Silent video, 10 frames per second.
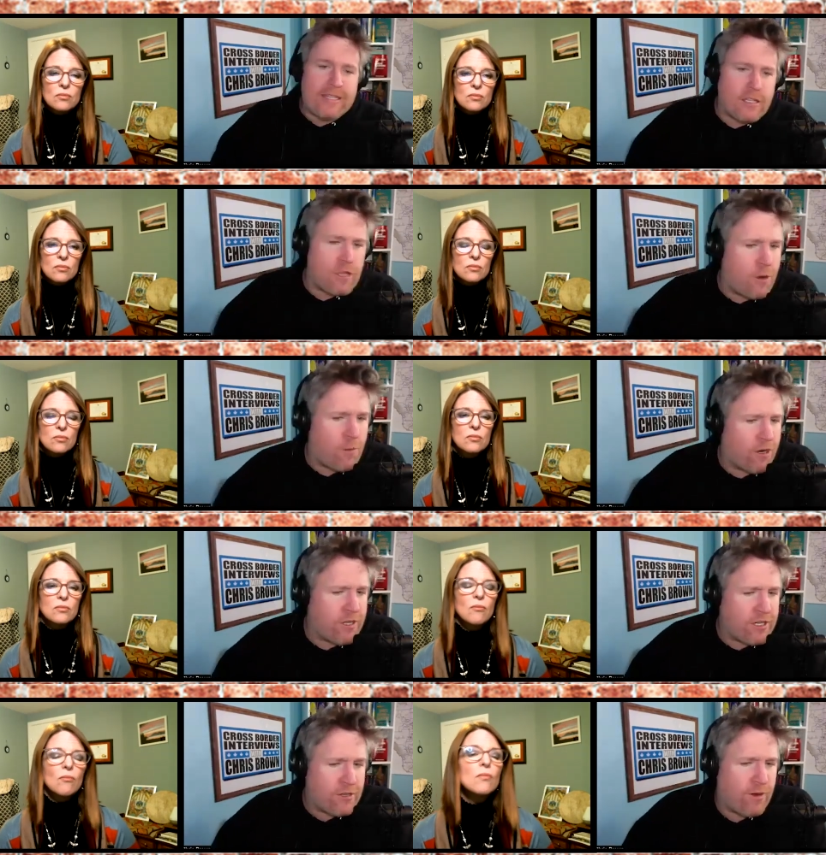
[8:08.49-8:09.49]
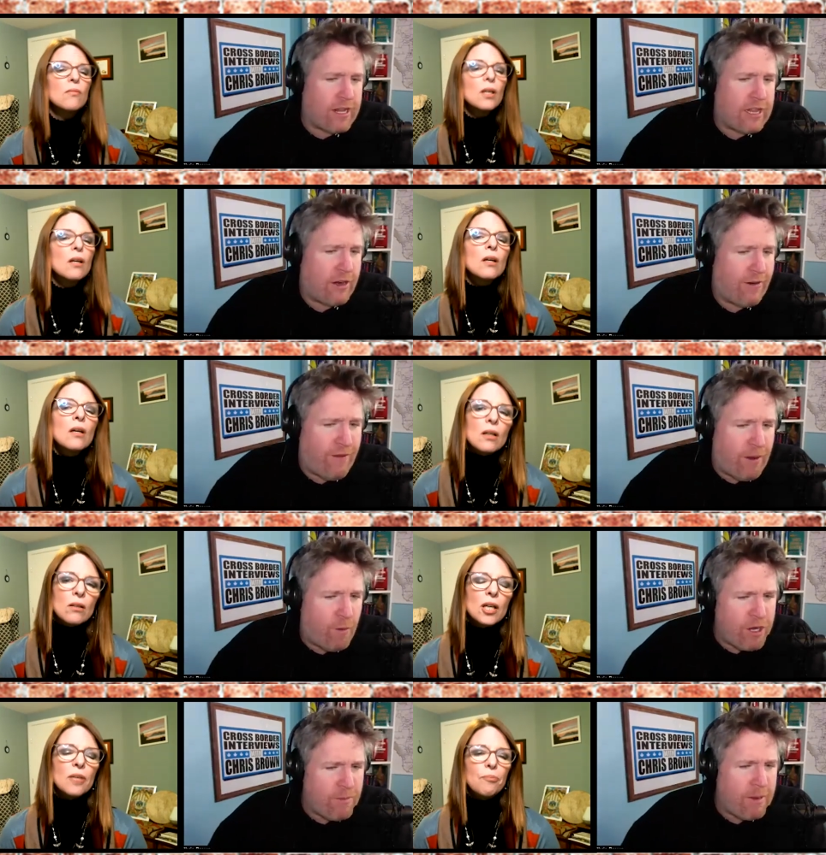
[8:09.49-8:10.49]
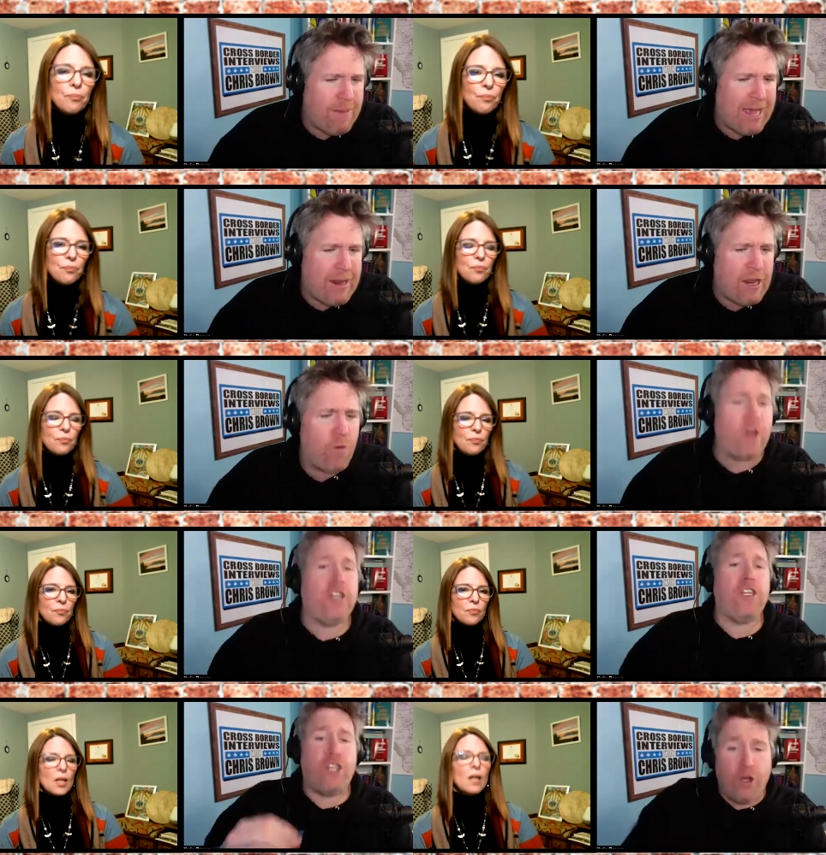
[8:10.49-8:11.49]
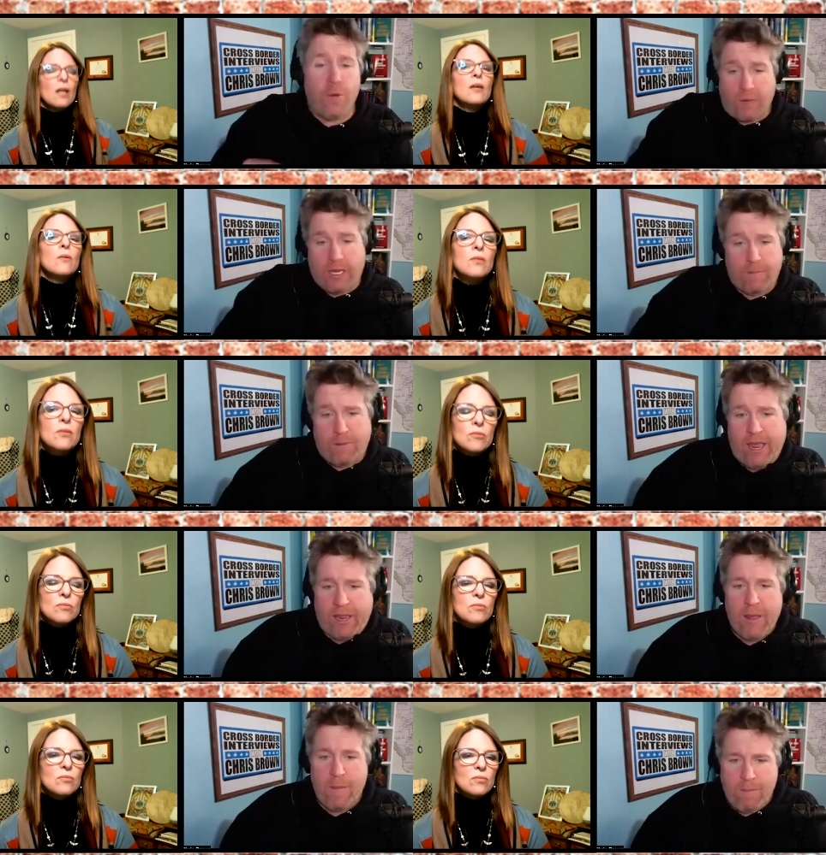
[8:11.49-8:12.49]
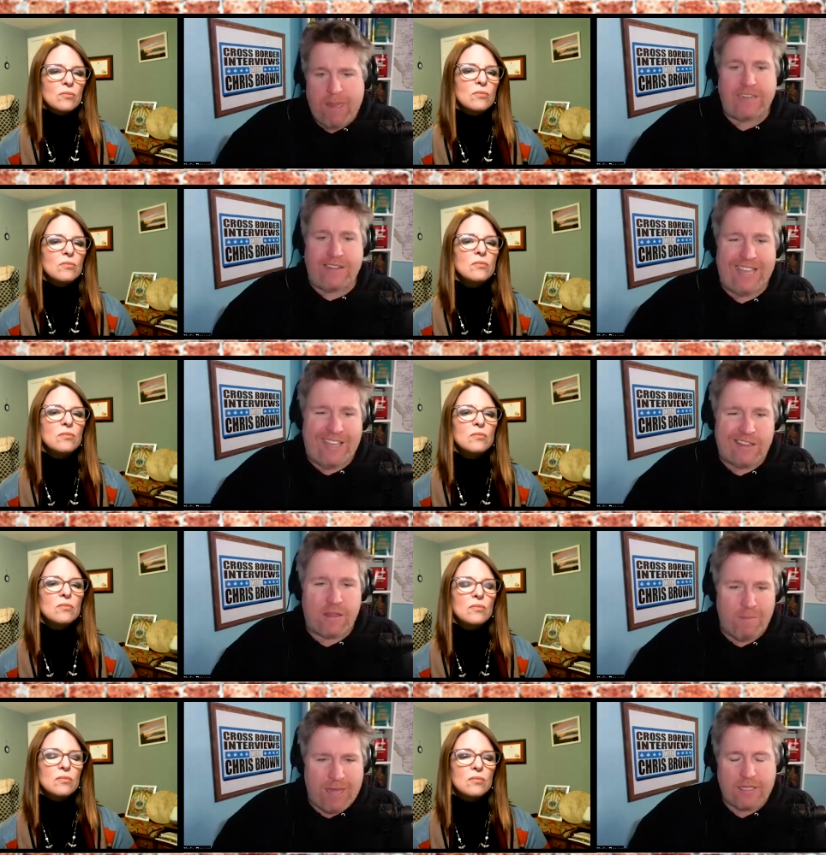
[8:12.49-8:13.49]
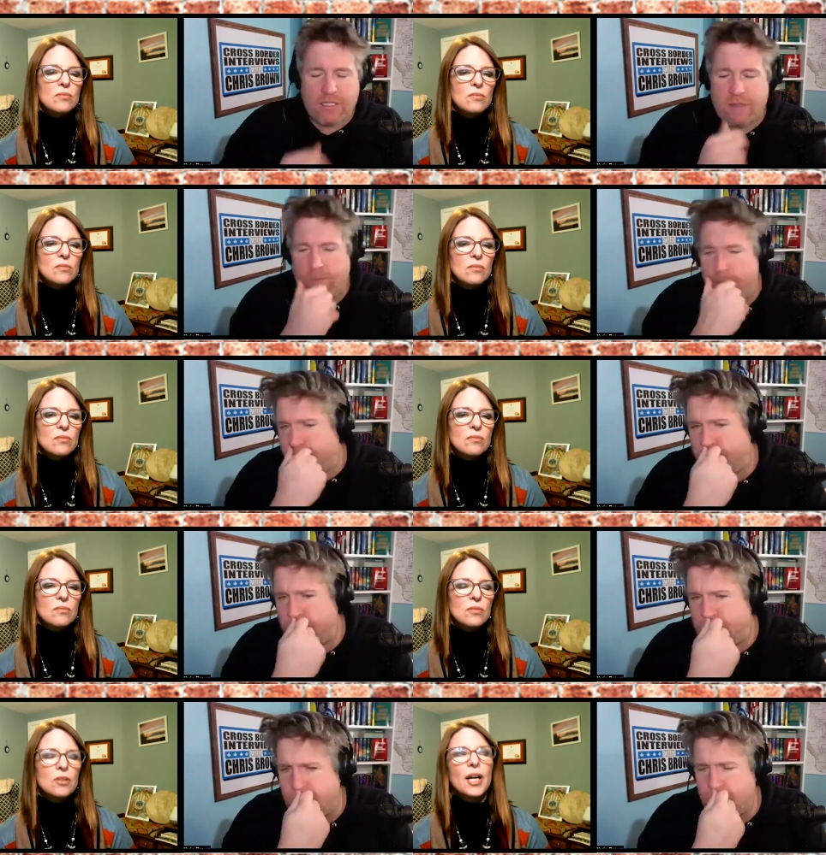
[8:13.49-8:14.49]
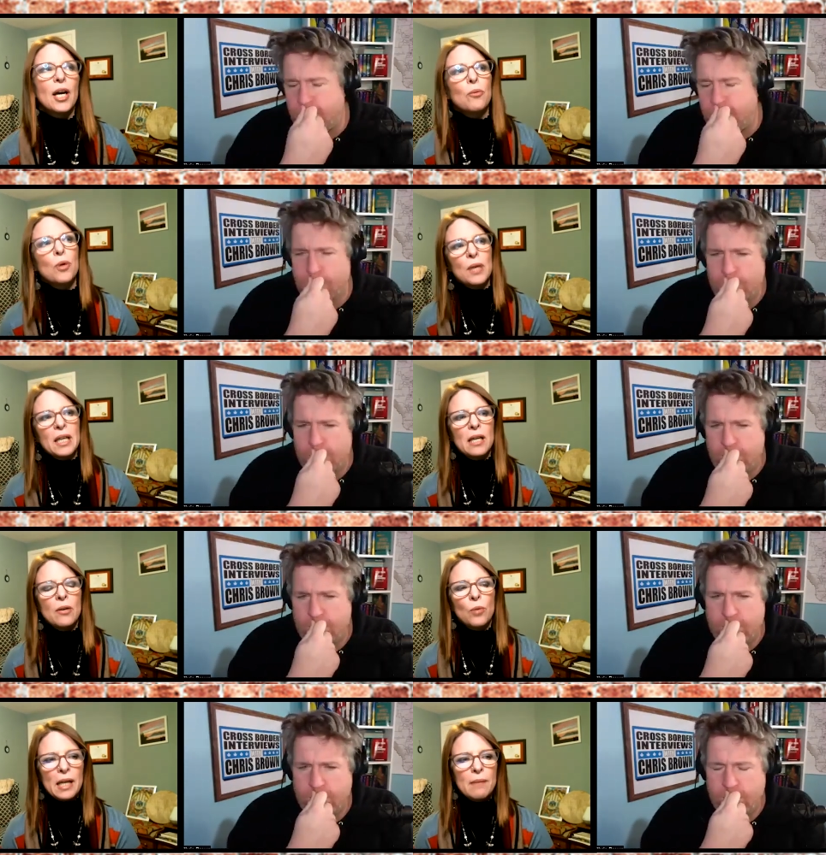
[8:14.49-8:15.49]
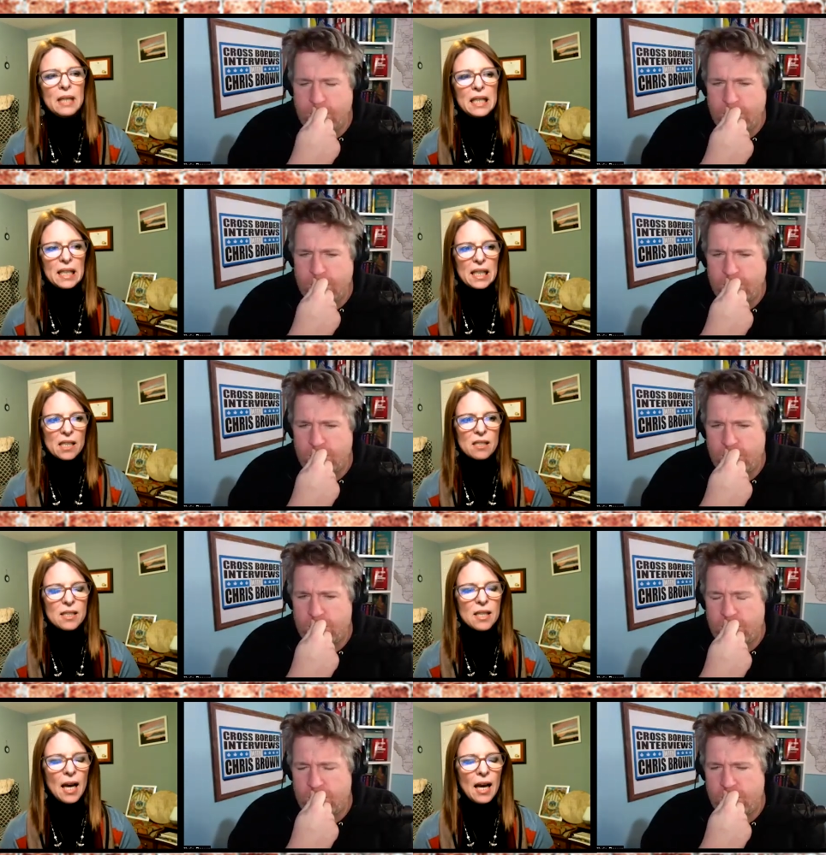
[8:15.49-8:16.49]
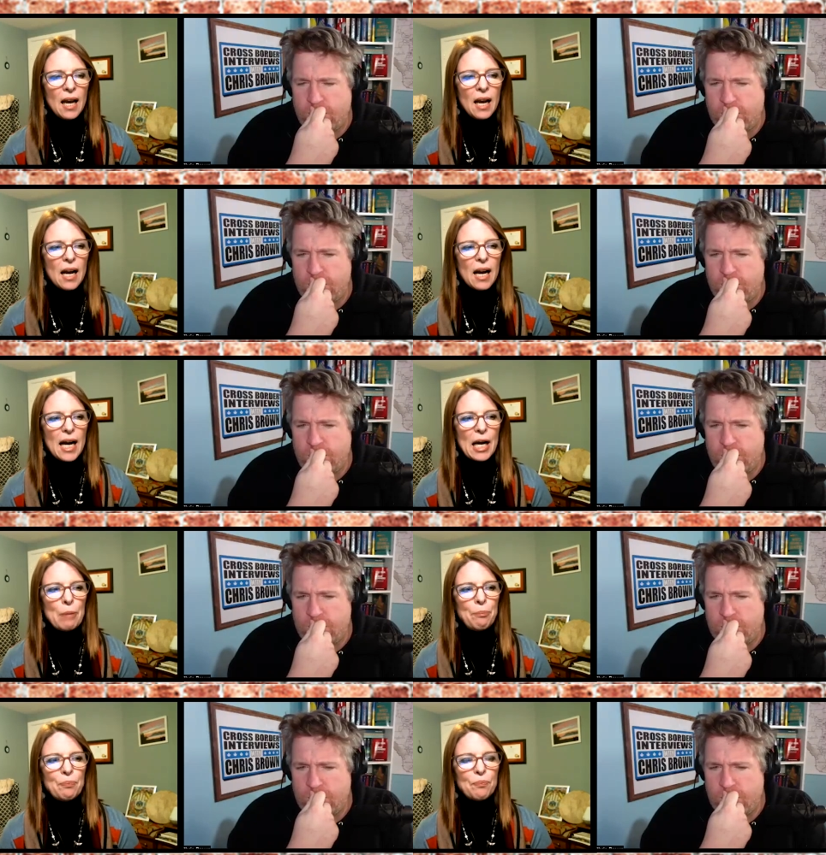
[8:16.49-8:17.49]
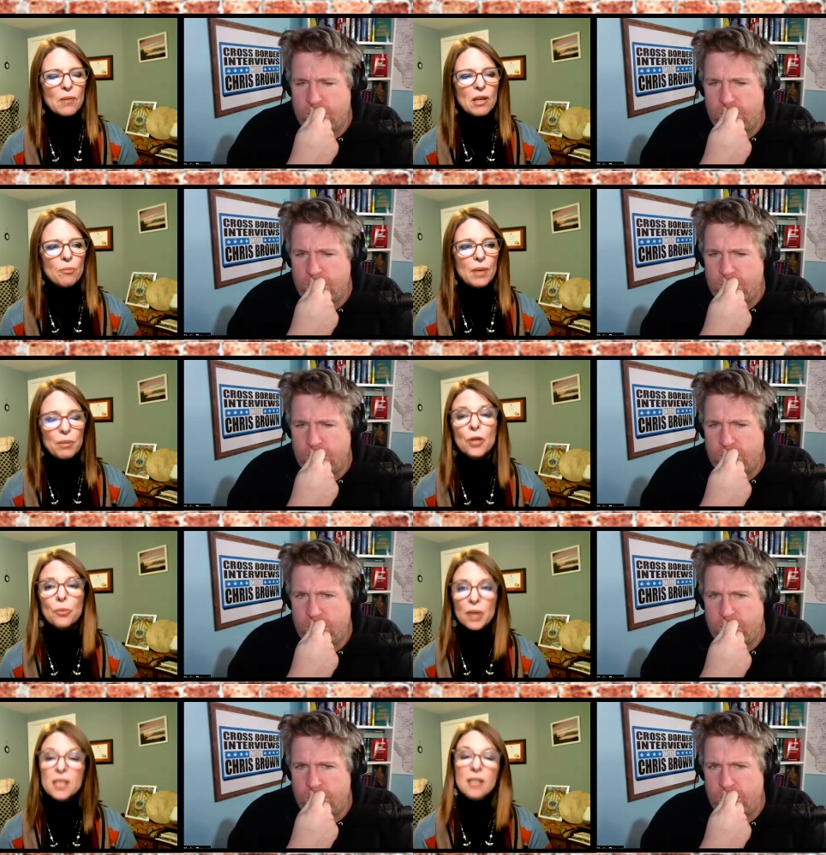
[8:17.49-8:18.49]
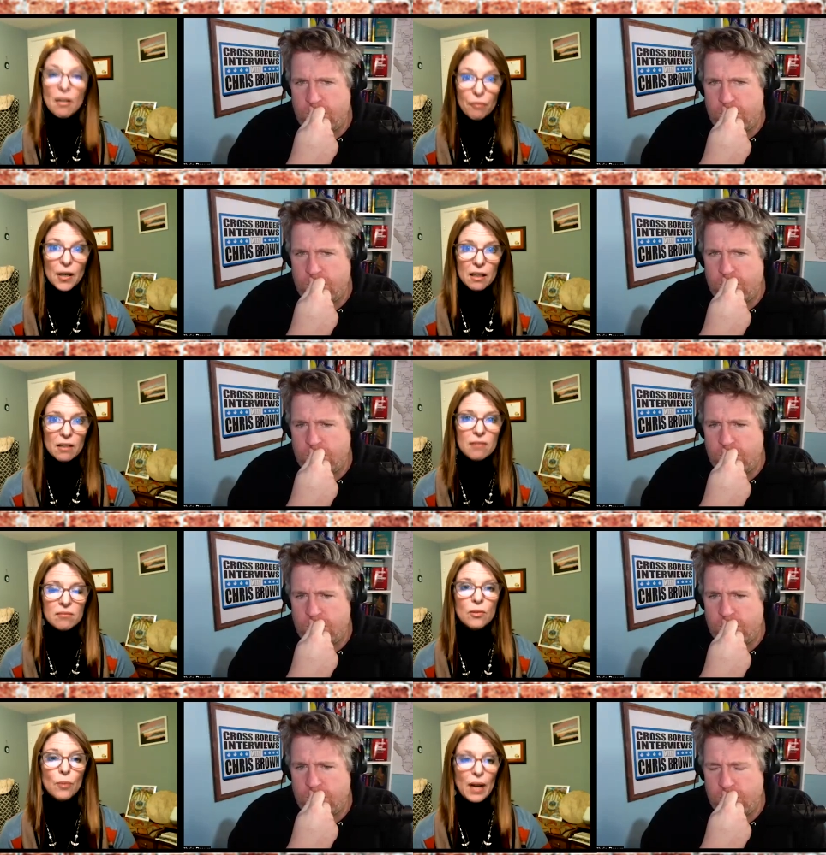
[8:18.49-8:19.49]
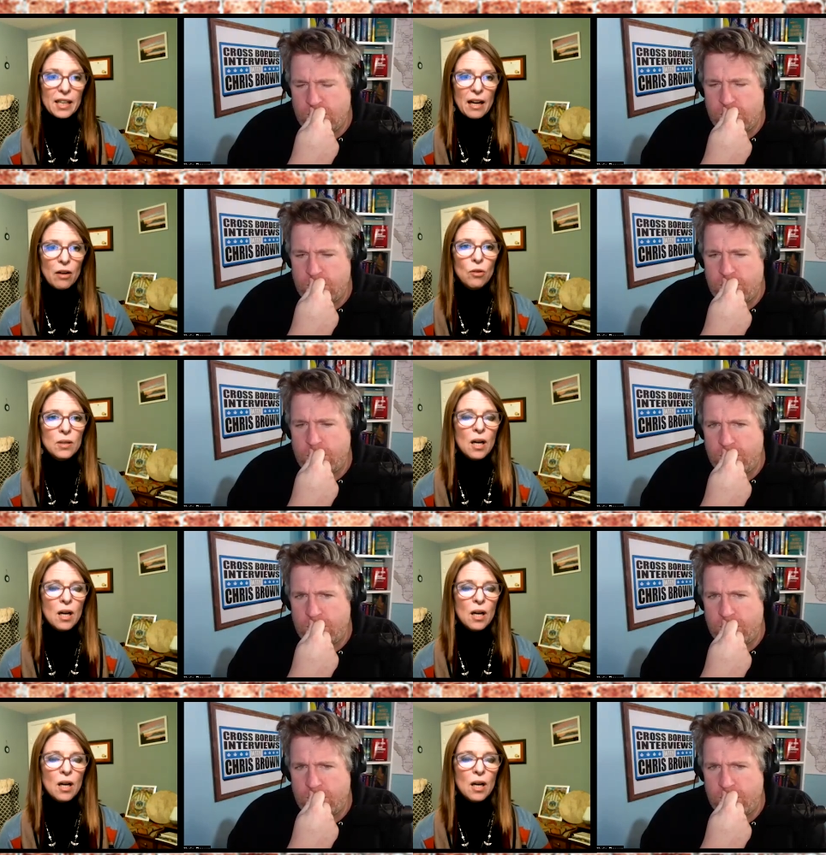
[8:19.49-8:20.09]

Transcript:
Speaker 1: is a loaded word. So I just want to clarify okay. what do you mean by what do you mean by mental health mess?
Speaker 2: Okay. Well, what I what I mean is, um, people are really suffering right now.